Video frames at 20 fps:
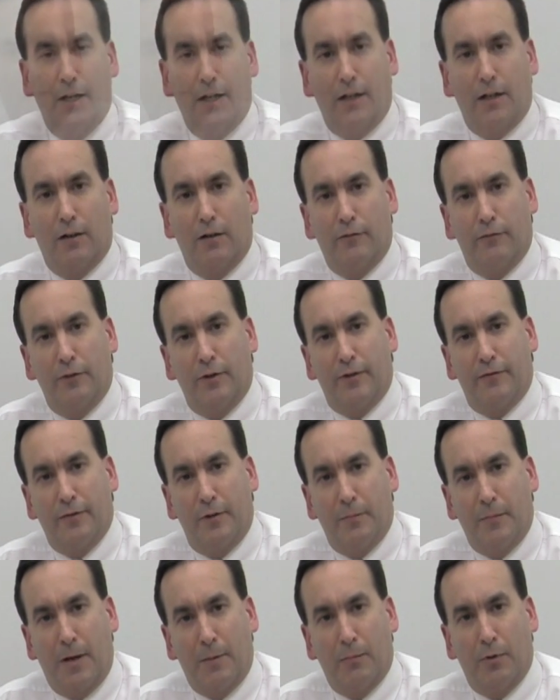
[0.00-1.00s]
You know, if
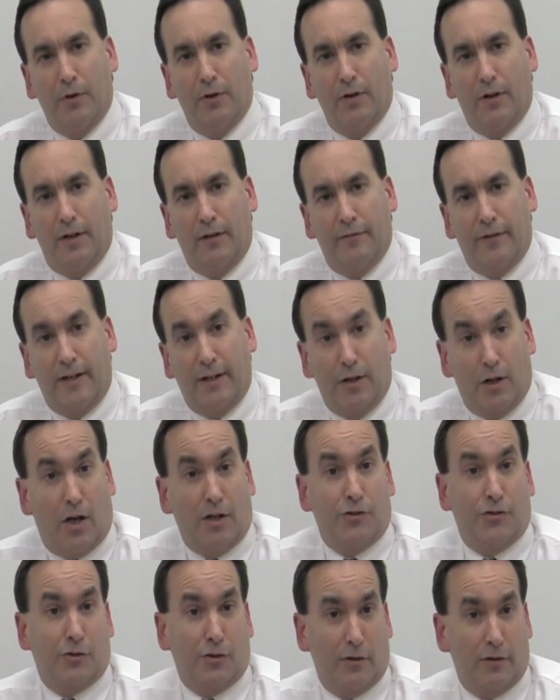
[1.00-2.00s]
a
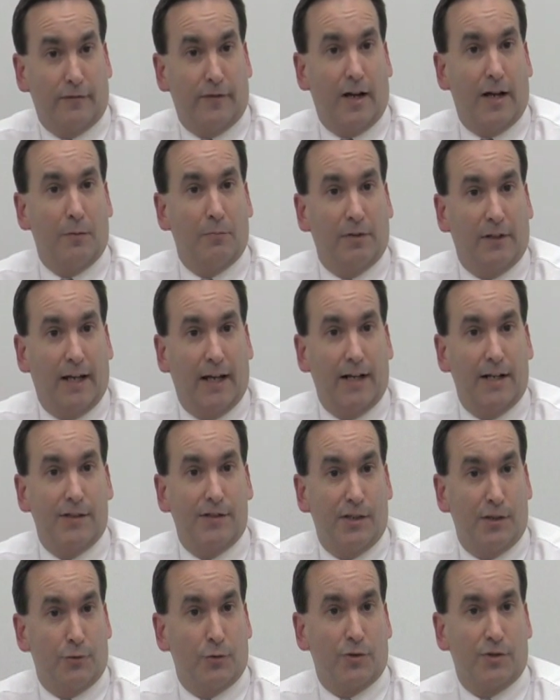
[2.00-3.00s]
non-certified plant
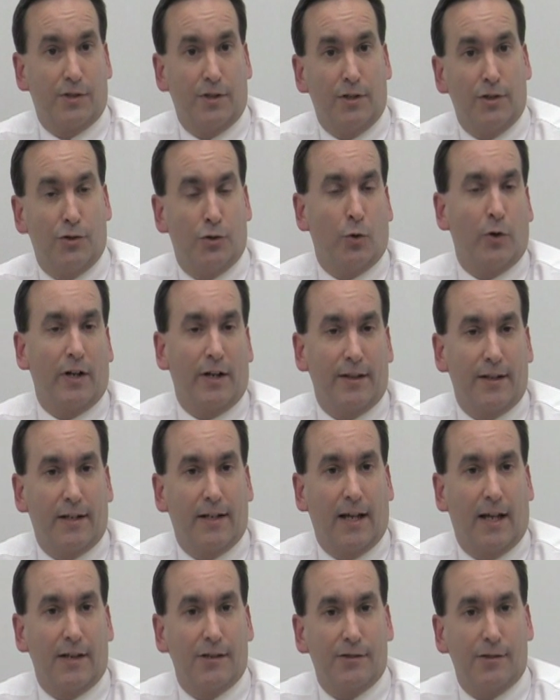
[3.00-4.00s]
is interested in joining the
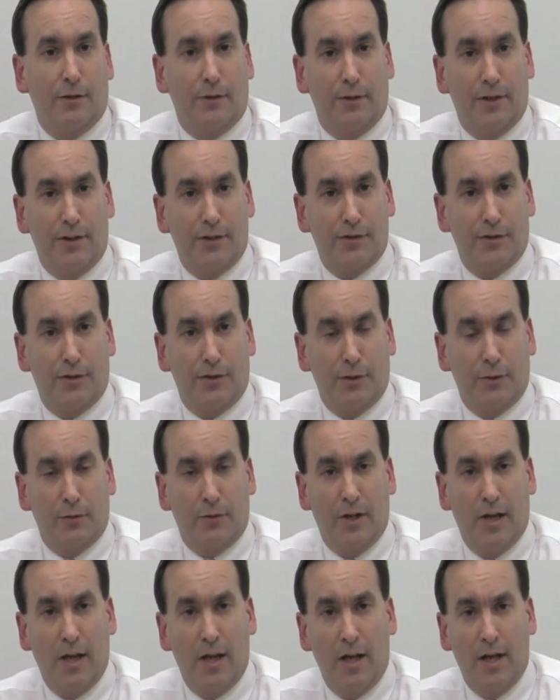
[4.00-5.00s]
Cast Stone
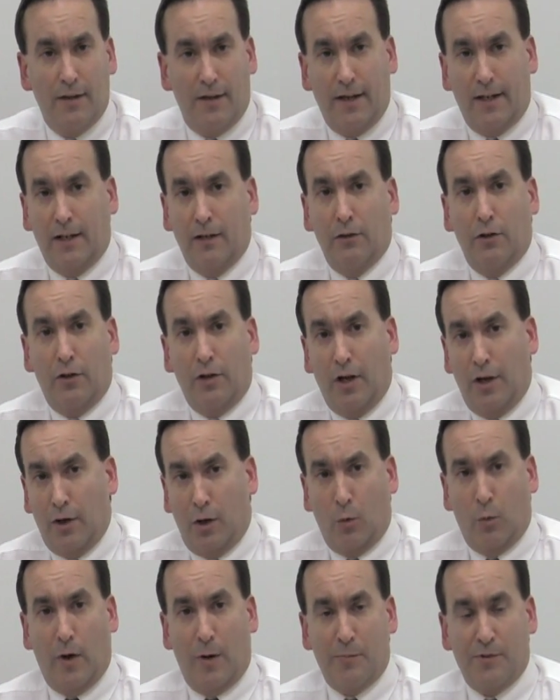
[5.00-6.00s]
Institute, they can look on
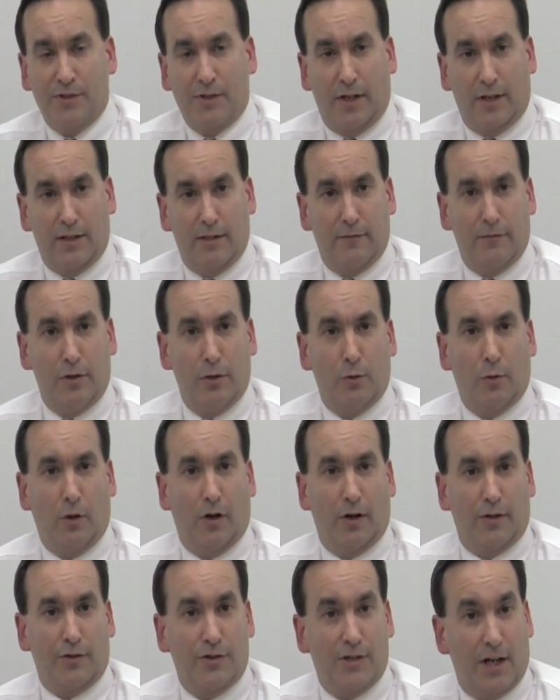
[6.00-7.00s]
our website to view
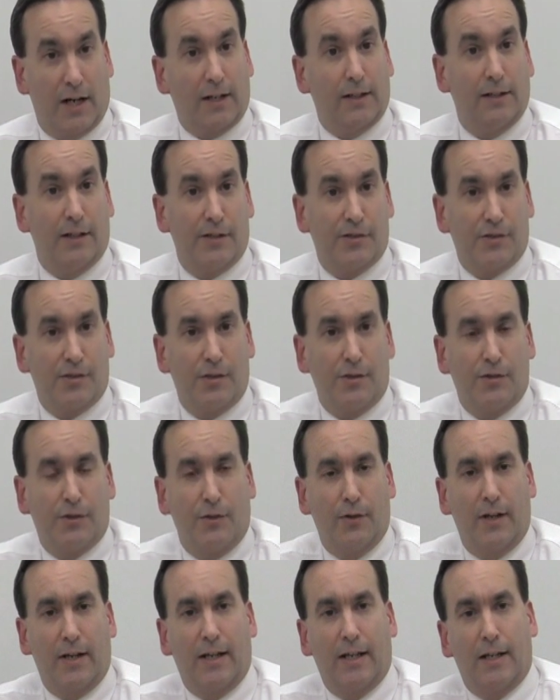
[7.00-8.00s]
our checklist
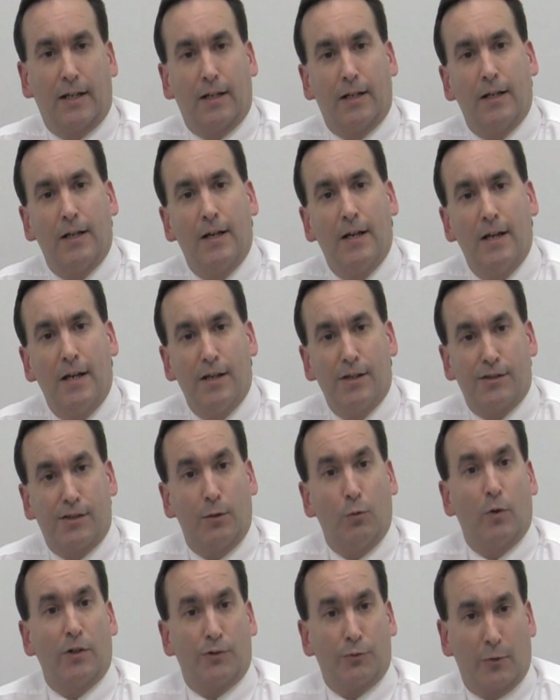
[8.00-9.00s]
so they can
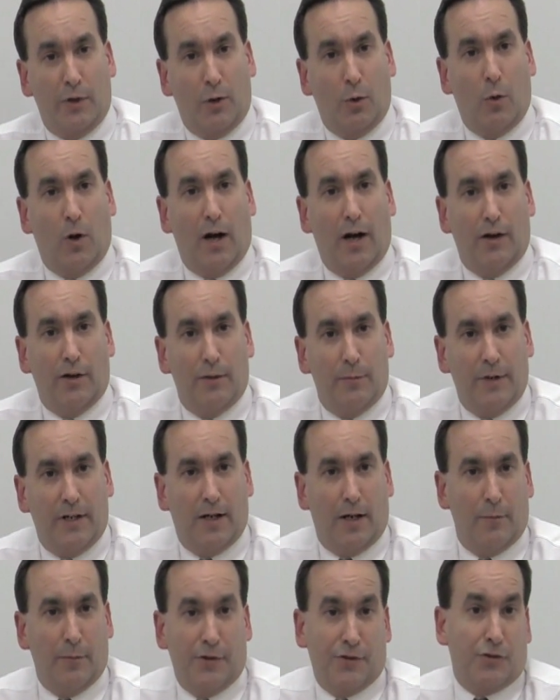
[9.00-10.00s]
see what's required to
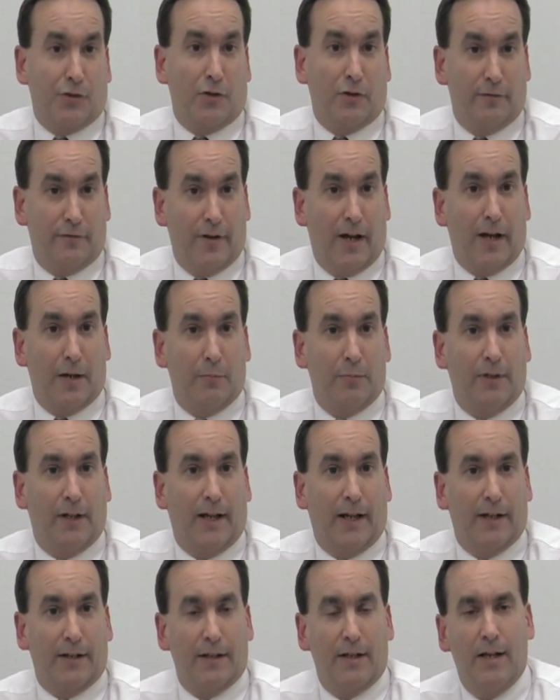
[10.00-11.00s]
become a certified
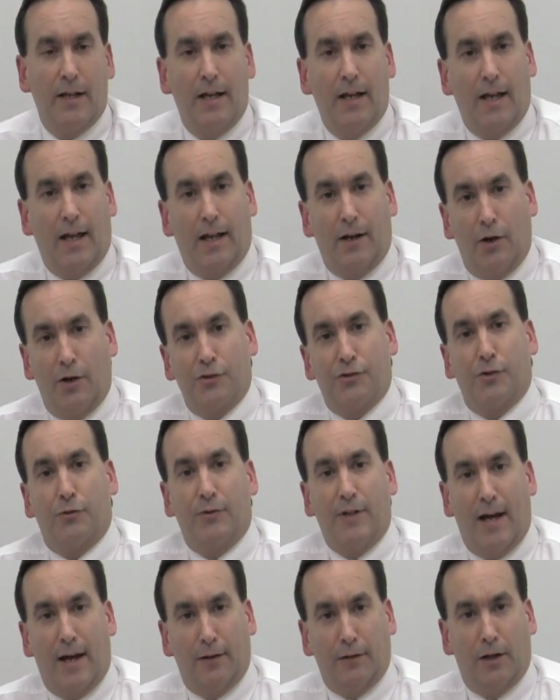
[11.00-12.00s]
plant, and also
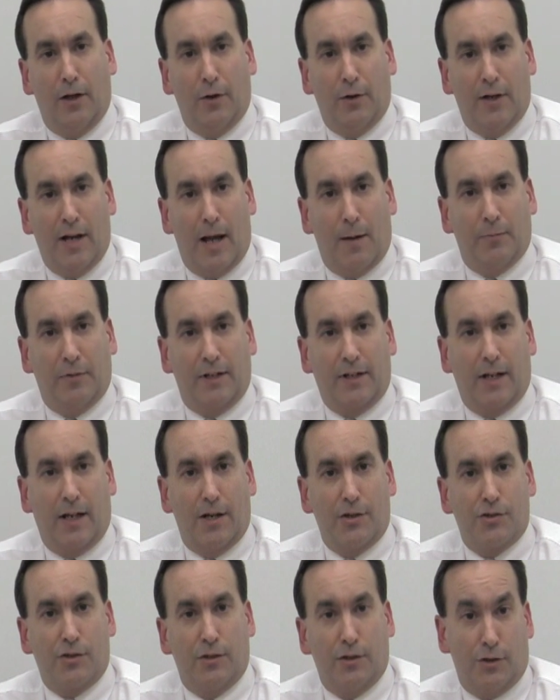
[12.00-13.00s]
download an
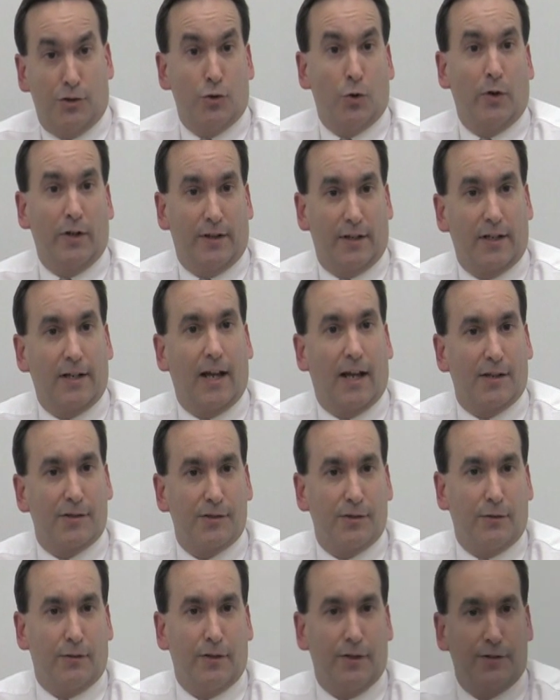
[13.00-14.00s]
application to join the Cast
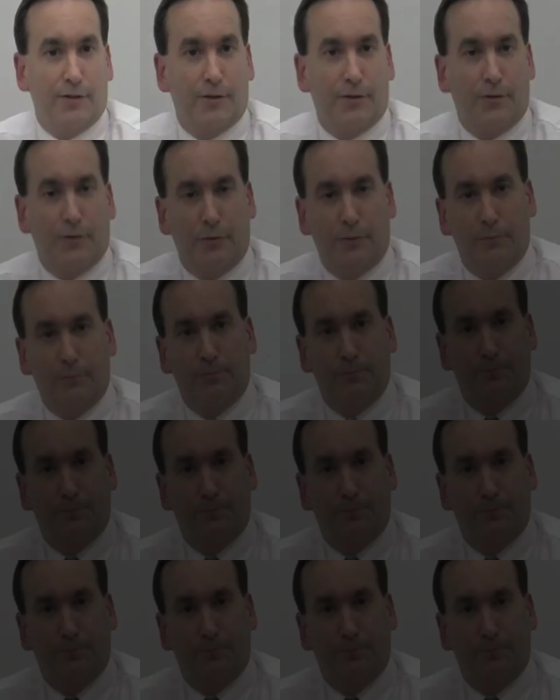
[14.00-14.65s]
Stone Institute.